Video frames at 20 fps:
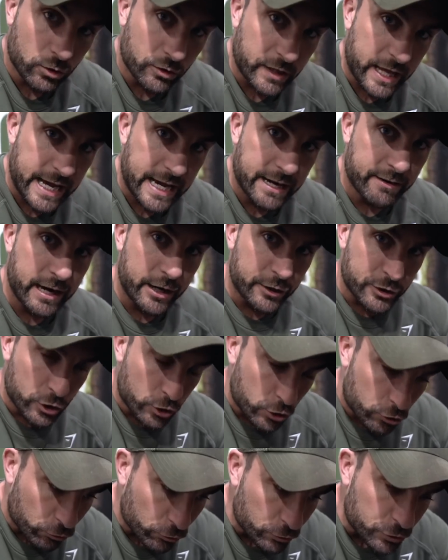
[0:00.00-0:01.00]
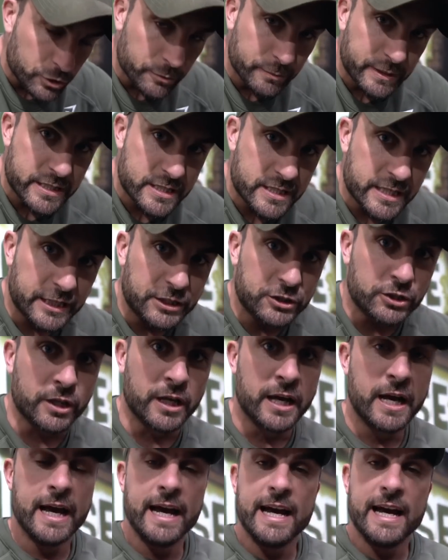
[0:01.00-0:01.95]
all the air out, and you crunch your midsection.